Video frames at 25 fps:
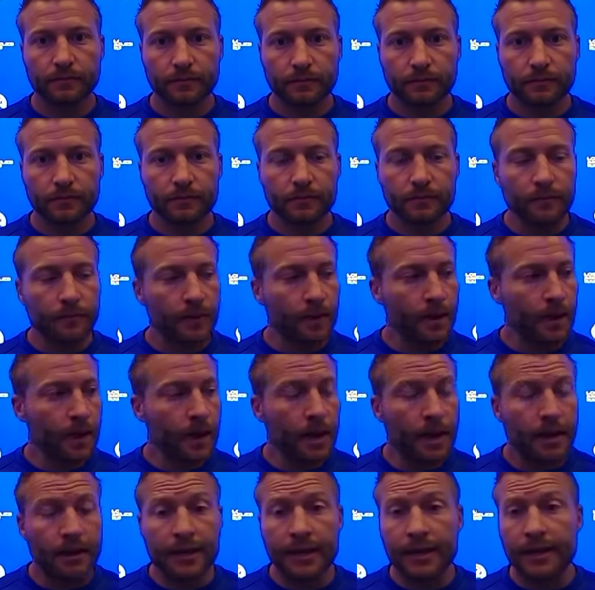
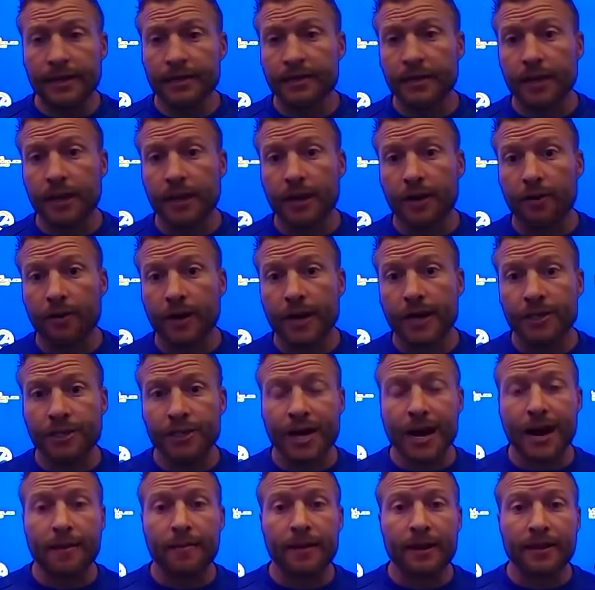I think he's done a great
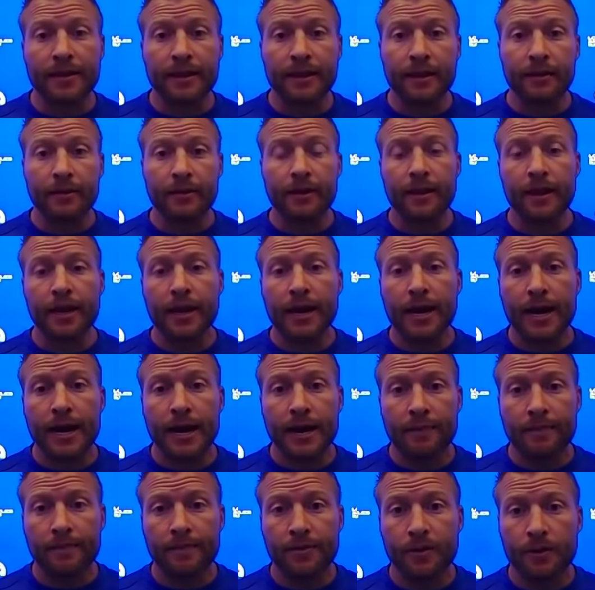job. I think the
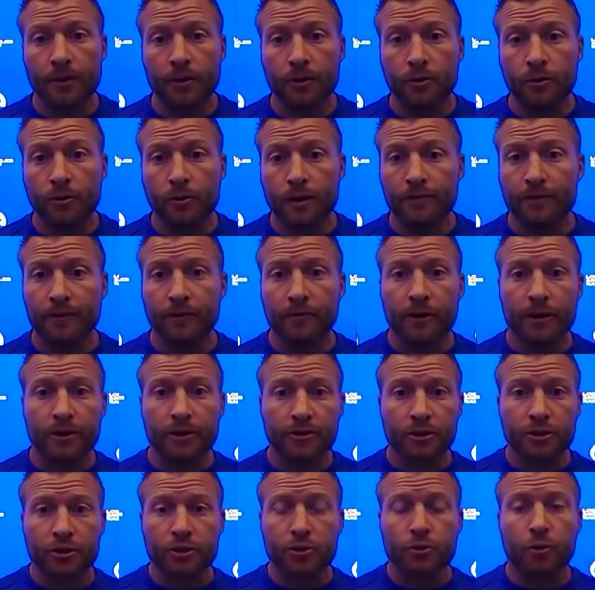whoever
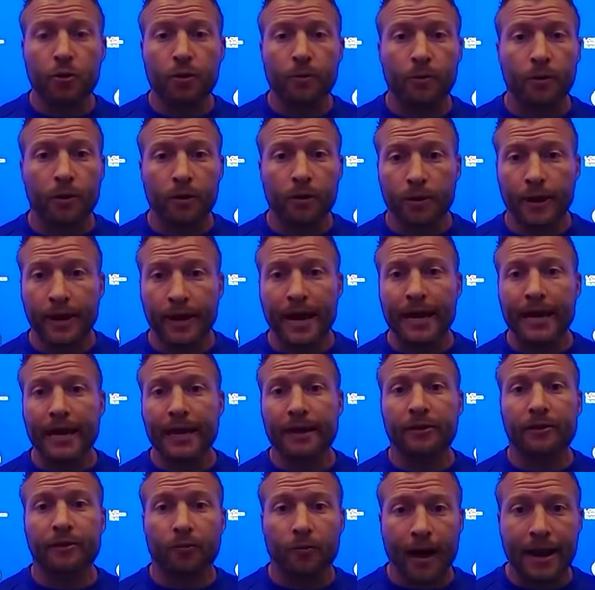runs the scoreboard, we got to
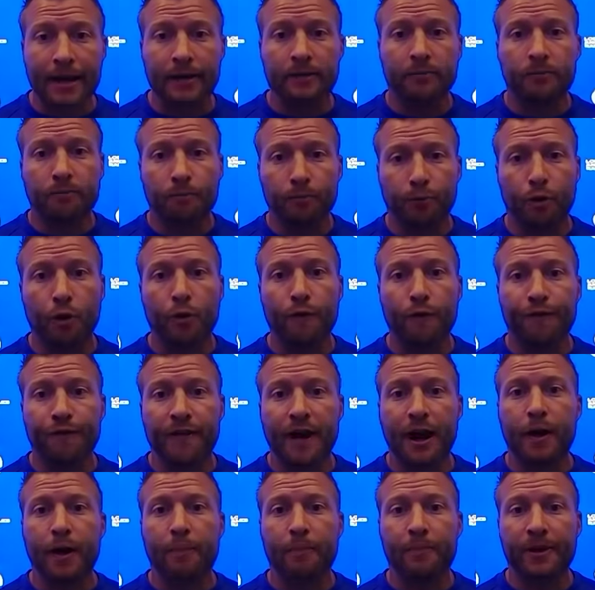get the right
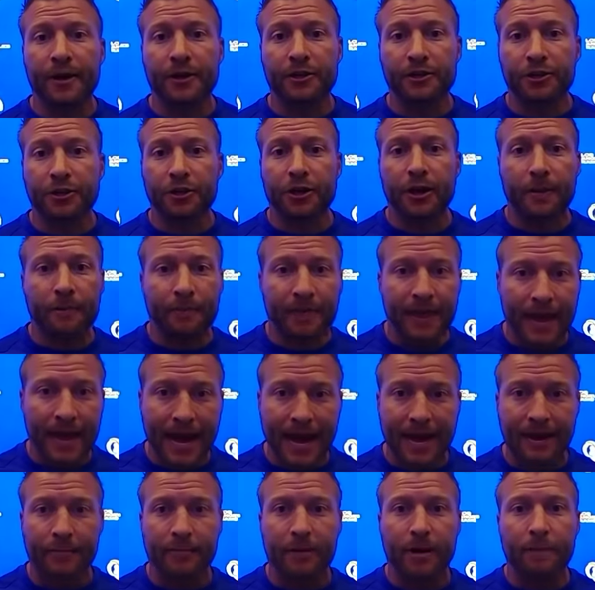profile picture up. They
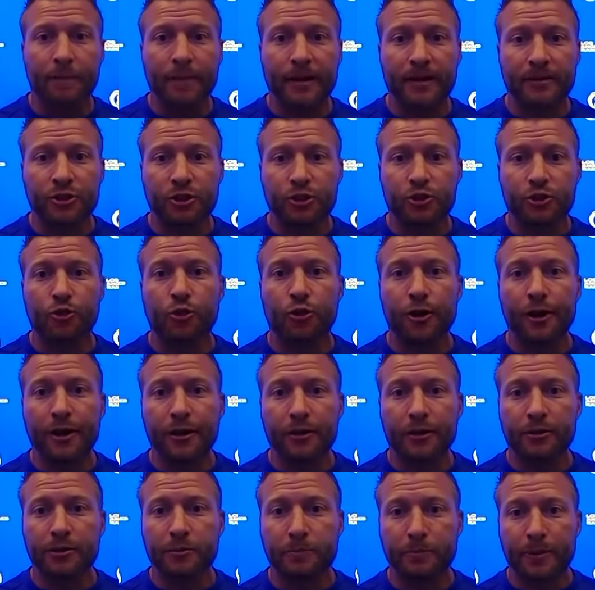had him up at Troy
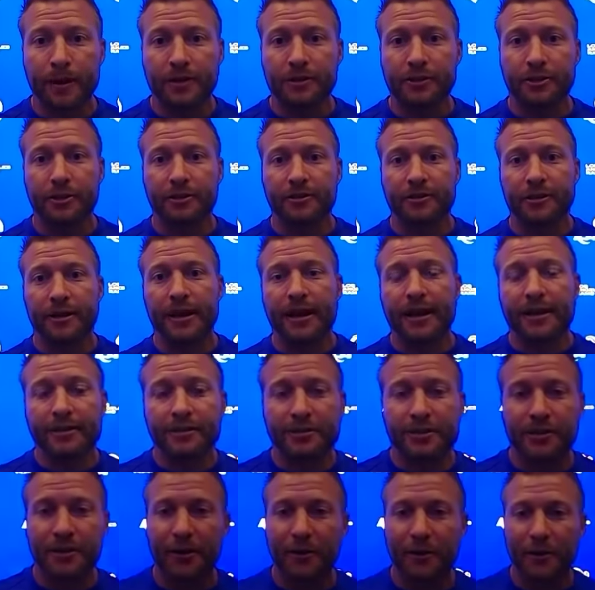Hill's picture today.
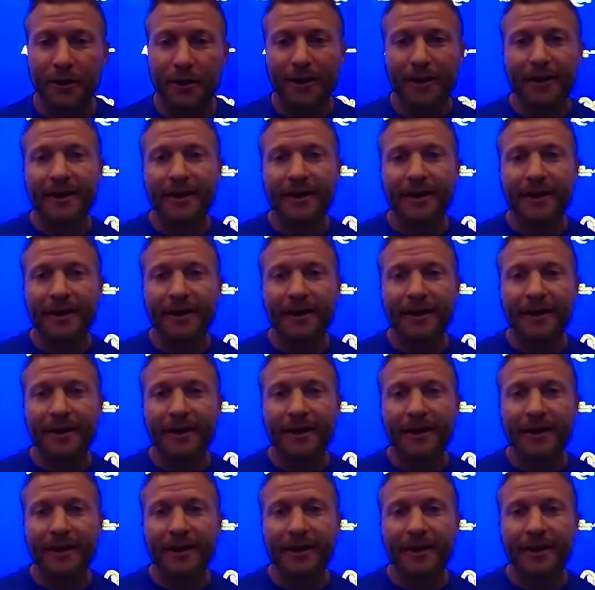So